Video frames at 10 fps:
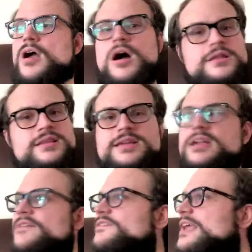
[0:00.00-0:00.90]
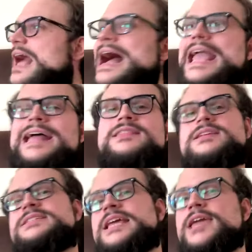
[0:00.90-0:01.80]
oddly enough, like I had the
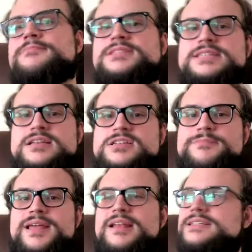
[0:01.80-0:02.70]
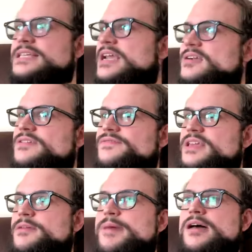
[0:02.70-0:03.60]
same sentiment as Gary
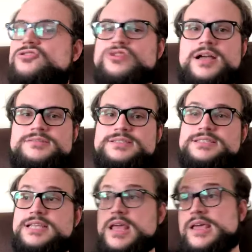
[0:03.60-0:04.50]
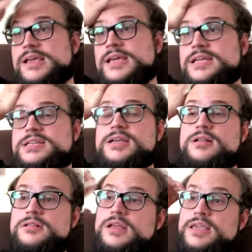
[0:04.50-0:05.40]
Vee about drugs
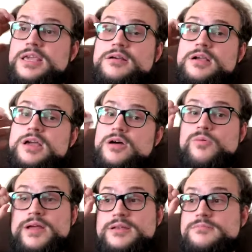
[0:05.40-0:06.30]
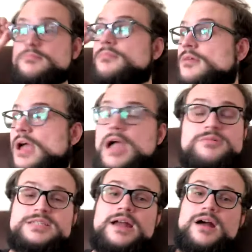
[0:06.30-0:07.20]
until a year ago when I
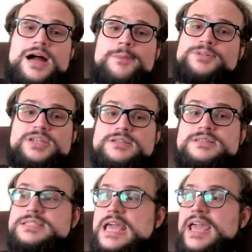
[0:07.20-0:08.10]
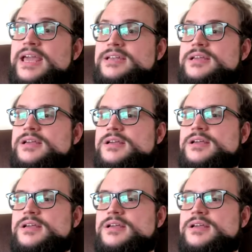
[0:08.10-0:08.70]
was out of options and